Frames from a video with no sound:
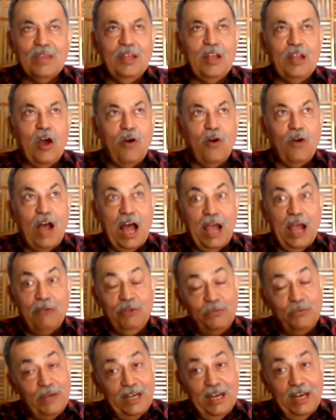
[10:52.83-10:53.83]
Now, I
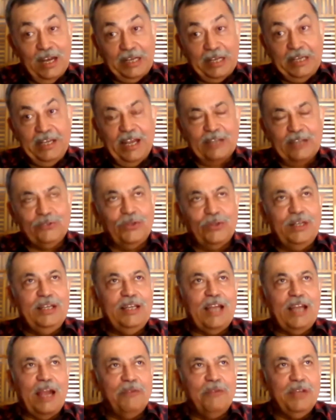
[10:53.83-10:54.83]
was very lucky
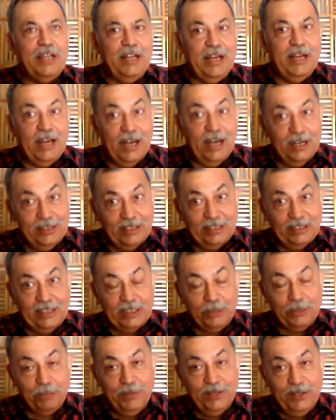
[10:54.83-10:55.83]
actually having had
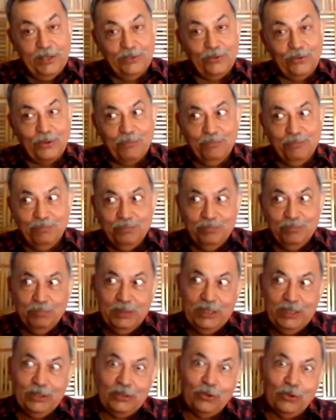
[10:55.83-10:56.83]
that experience of
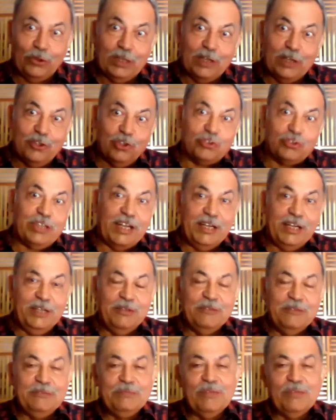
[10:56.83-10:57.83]
being on the other
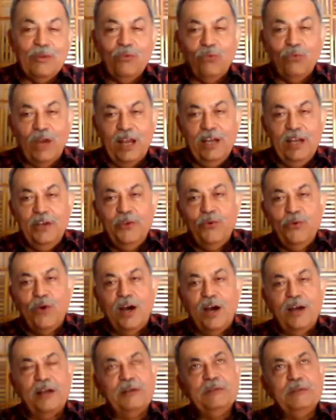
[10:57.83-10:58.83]
side while you
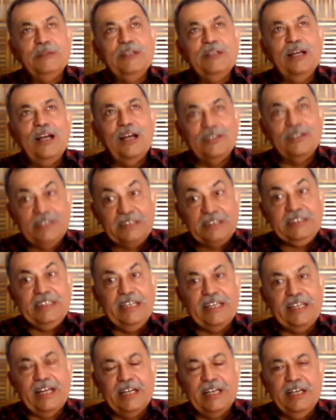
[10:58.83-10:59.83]
are
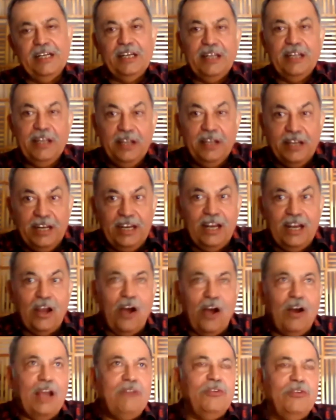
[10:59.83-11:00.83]
assessing a candidate. Herein
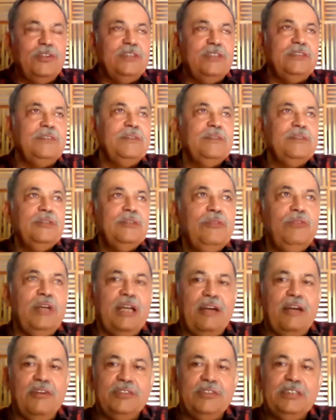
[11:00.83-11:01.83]
now I was
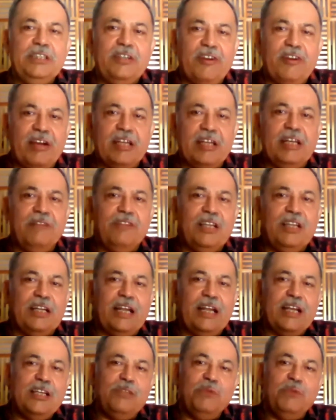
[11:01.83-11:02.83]
where I was interacting with the
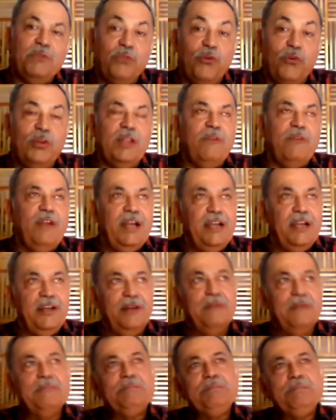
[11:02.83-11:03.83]
candidates before they went
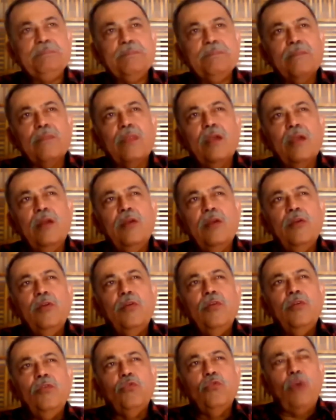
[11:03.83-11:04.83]
there.
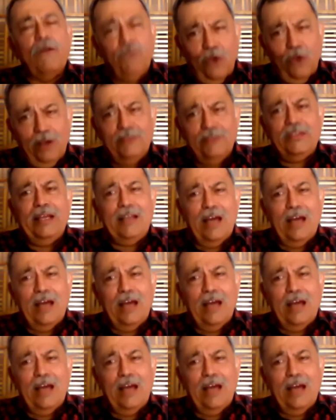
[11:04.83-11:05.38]
So of course